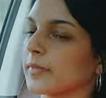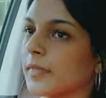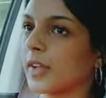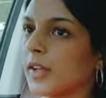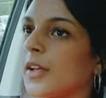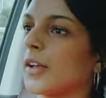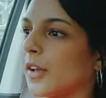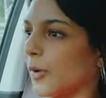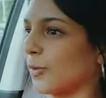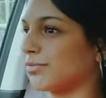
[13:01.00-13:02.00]
Nice turn, well
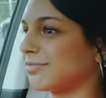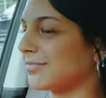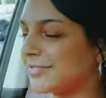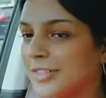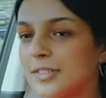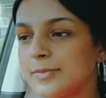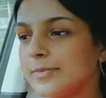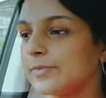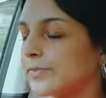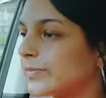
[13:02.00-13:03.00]
done. At the end of the road,
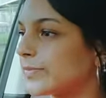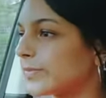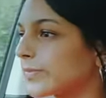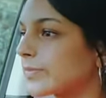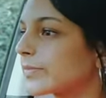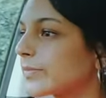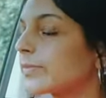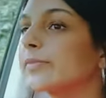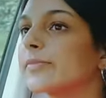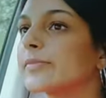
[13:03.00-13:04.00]
turn left.
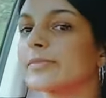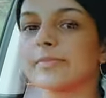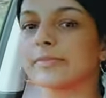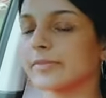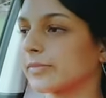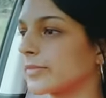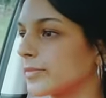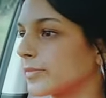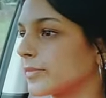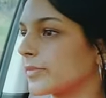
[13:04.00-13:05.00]

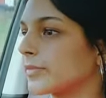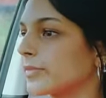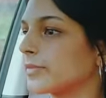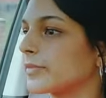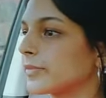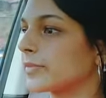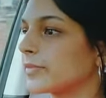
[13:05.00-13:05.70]
Excellent mirrors.